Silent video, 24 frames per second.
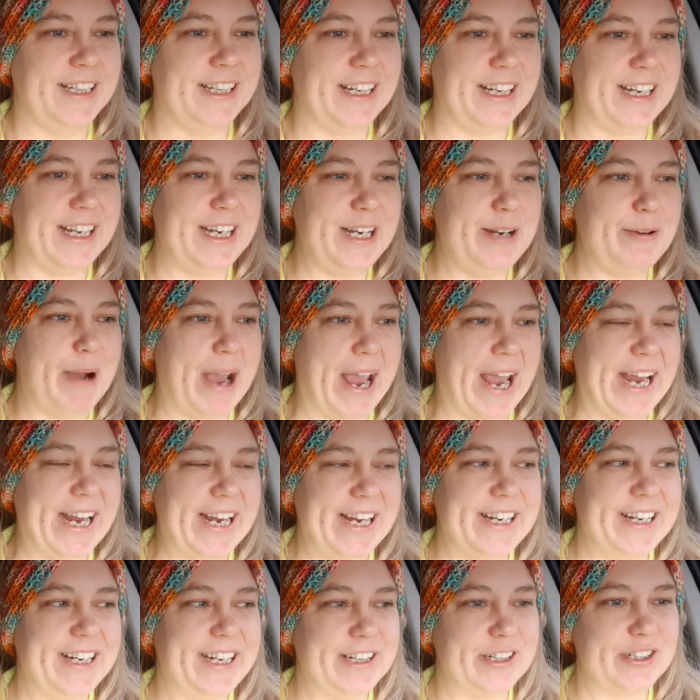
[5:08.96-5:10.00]
Anyway,
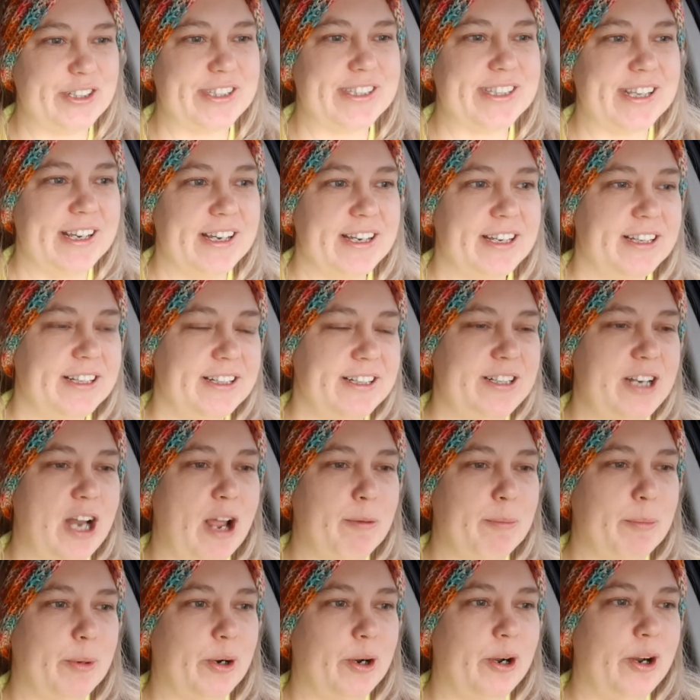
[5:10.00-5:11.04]
here's
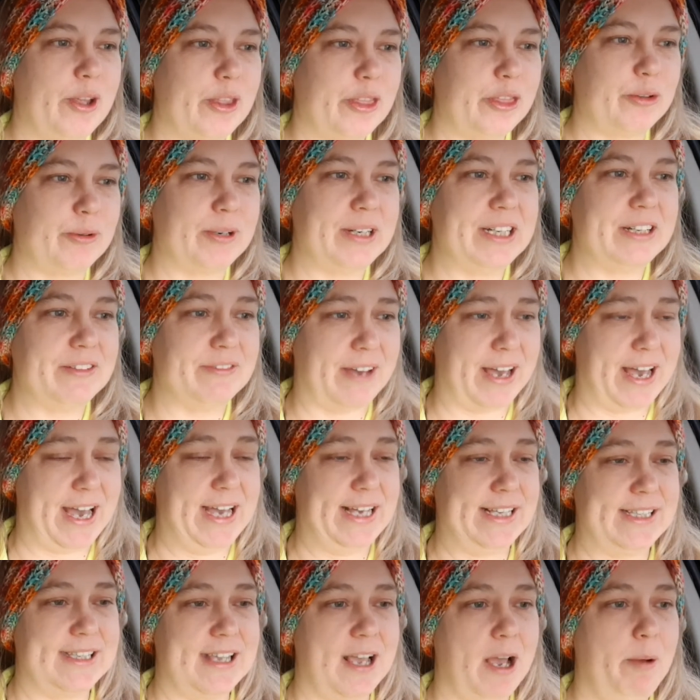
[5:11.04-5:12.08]
number 3
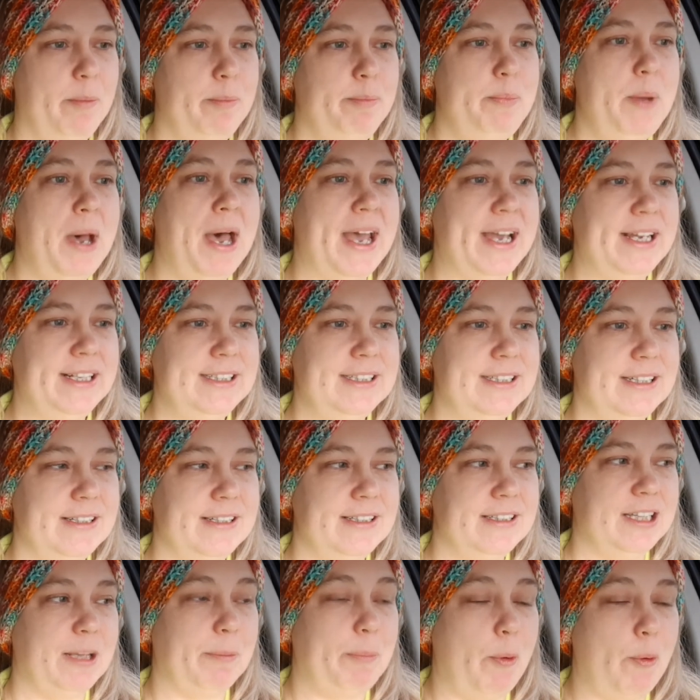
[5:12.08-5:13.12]
device. But
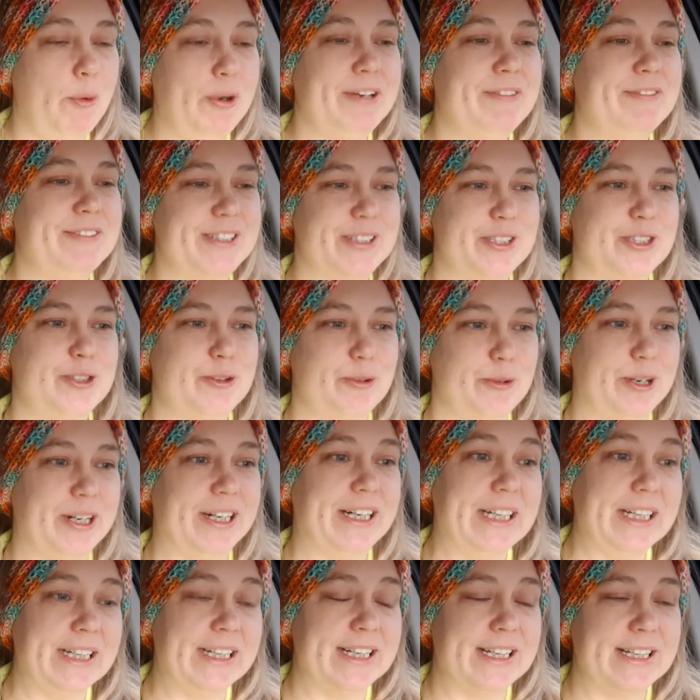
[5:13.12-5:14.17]
the point of the story
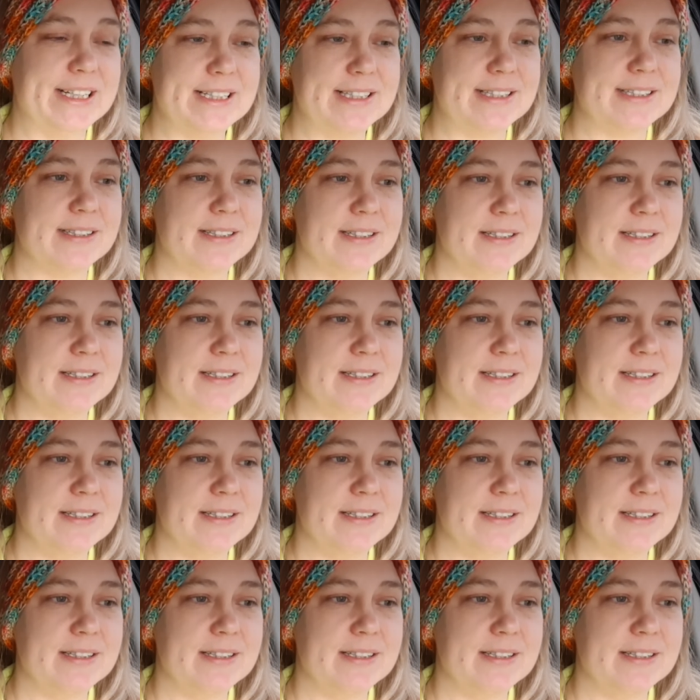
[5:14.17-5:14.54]
is